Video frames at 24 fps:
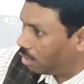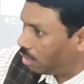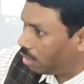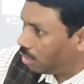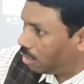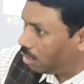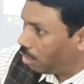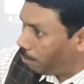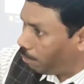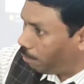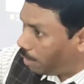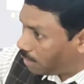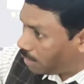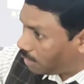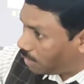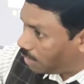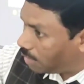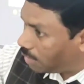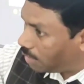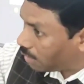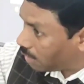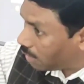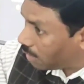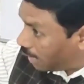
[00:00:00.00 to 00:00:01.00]
The
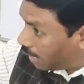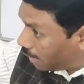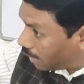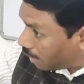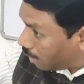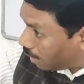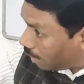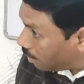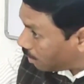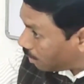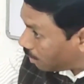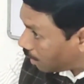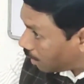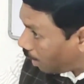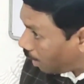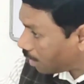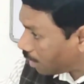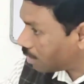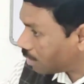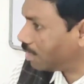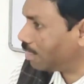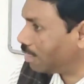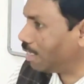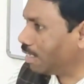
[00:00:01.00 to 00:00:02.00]
muscles get
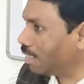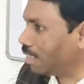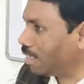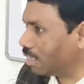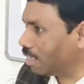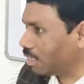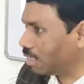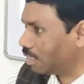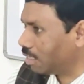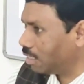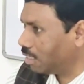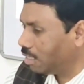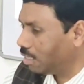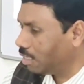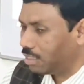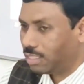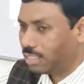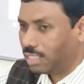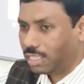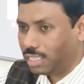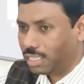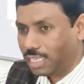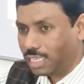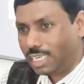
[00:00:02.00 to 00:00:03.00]
contraction,
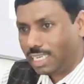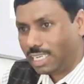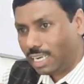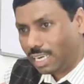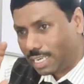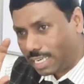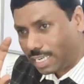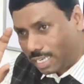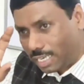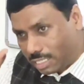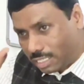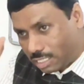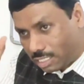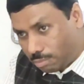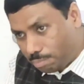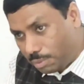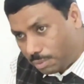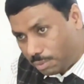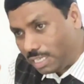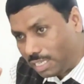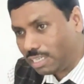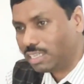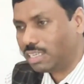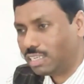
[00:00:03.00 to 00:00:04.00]
the needle gets
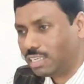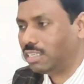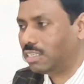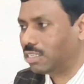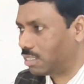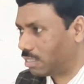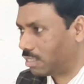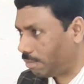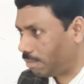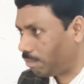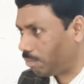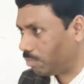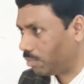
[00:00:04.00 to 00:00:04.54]
spindles.